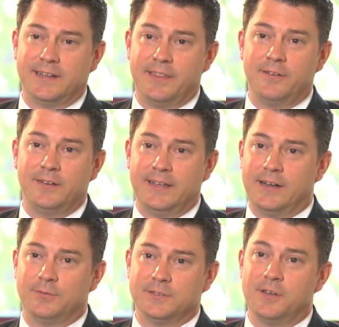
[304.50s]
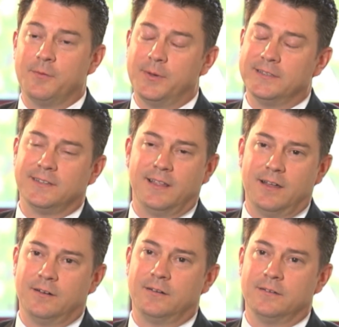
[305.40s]
together and you get a result, but it's a
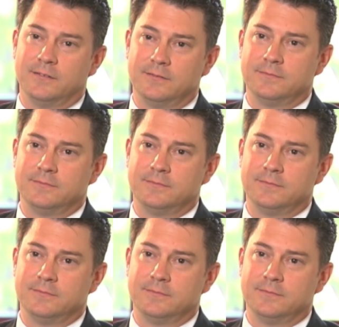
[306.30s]
lot harder.